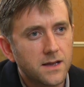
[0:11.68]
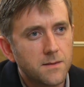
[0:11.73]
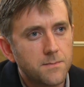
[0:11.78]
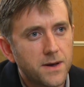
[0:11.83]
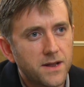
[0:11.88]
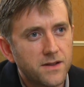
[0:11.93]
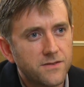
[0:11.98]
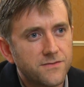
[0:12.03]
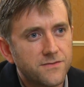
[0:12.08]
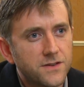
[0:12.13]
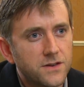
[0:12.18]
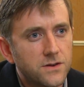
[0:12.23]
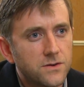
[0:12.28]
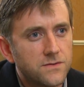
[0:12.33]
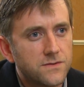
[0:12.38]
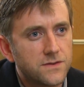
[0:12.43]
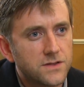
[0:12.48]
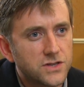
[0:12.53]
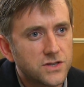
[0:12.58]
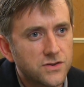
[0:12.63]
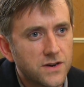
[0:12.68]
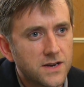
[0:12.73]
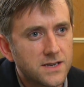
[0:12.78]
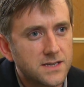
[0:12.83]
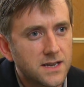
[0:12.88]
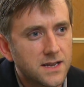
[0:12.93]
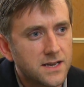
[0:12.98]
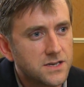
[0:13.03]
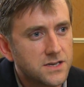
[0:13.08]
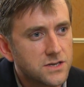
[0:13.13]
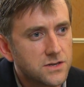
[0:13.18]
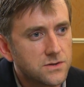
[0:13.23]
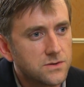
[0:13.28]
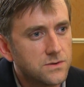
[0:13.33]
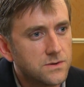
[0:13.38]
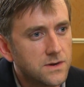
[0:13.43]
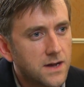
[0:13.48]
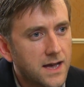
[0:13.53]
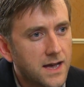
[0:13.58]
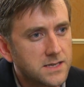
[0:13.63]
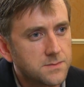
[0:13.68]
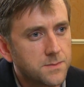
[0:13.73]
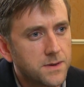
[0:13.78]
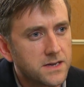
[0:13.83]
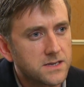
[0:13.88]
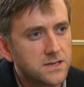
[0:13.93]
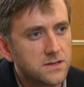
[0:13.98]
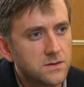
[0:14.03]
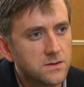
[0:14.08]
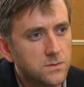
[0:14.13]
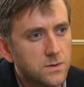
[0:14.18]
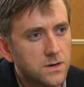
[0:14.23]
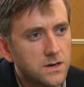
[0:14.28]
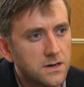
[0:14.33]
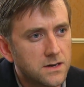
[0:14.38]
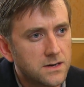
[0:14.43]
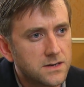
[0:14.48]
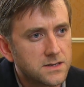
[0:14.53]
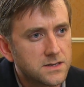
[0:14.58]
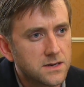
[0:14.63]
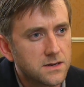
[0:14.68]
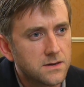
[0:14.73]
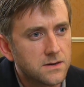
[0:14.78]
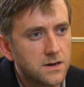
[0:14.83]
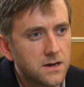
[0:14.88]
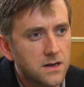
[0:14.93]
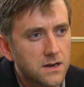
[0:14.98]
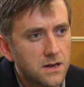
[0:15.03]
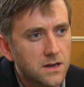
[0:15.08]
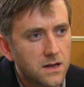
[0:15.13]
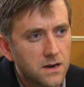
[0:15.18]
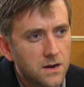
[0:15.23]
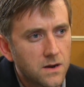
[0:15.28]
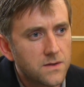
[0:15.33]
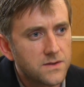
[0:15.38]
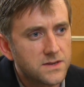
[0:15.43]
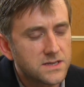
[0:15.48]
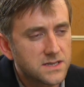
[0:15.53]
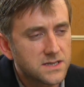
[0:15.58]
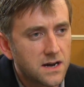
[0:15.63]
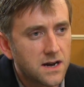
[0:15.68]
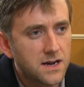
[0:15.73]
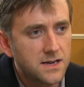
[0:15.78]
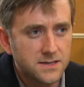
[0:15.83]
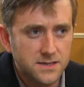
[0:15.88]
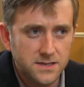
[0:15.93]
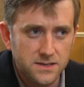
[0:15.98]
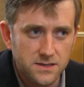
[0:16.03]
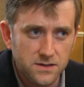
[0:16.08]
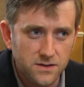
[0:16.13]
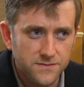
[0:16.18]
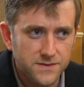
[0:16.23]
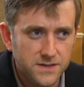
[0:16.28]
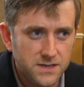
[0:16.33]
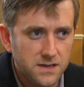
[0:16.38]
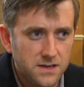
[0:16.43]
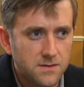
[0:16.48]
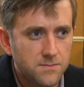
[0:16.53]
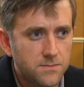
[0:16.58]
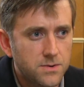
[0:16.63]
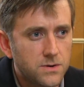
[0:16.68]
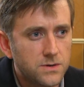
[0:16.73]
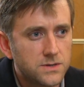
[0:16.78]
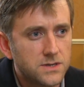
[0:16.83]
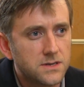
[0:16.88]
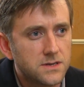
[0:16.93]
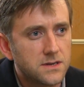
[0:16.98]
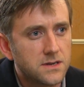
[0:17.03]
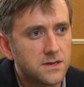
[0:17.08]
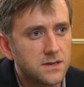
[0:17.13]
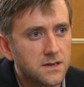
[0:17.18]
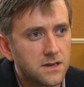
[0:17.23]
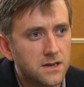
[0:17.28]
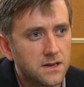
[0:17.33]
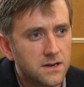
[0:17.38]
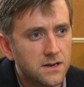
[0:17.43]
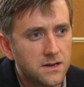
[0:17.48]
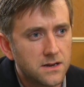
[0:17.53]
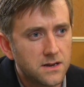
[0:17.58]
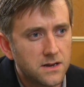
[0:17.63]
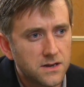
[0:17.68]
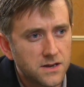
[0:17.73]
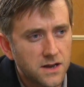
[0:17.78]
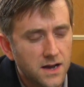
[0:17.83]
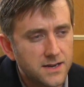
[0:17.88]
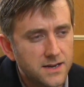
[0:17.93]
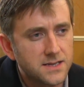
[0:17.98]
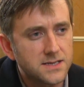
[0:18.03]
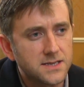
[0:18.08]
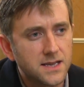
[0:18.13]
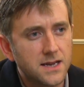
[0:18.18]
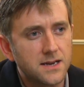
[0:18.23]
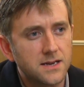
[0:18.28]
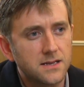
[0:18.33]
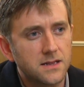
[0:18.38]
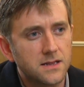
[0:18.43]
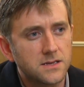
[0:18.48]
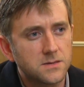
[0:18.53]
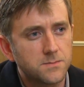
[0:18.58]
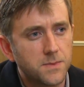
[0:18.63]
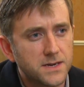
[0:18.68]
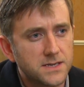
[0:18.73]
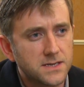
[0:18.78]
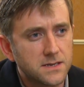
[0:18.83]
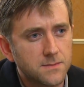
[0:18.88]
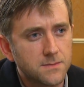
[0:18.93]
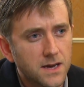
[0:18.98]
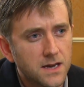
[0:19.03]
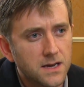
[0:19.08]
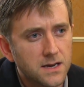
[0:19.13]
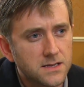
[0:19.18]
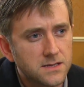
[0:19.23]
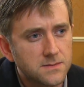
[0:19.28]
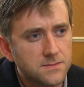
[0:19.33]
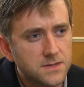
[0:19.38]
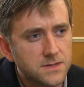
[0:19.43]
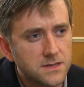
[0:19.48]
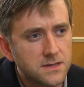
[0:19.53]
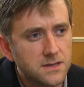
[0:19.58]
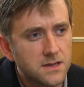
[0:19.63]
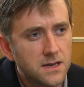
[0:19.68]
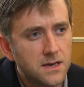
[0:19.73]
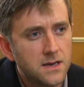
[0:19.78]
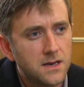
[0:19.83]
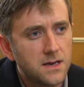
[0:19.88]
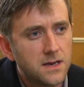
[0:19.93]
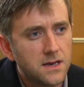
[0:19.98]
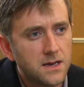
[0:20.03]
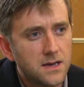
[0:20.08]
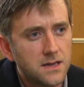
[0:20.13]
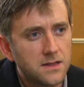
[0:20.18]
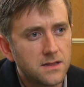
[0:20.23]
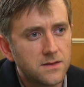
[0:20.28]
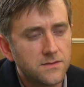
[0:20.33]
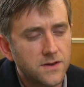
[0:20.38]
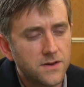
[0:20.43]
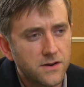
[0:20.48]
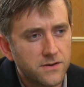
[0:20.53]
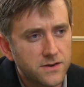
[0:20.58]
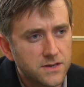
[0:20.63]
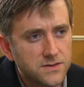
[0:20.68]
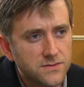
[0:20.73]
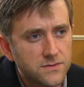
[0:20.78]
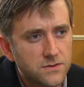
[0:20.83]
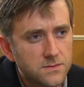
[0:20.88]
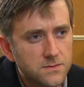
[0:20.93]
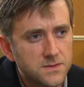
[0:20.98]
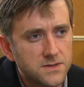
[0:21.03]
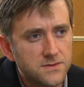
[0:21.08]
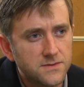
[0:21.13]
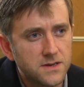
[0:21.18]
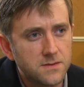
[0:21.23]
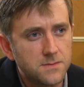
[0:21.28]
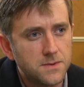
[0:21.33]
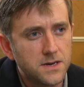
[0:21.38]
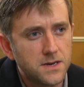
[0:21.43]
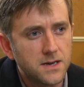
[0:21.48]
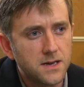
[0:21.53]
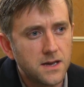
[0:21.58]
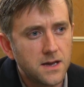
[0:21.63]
a better feel for the translational aspects of the work. So a lot of the science is obviously important, and understanding those basic mechanisms in the various forms of EB.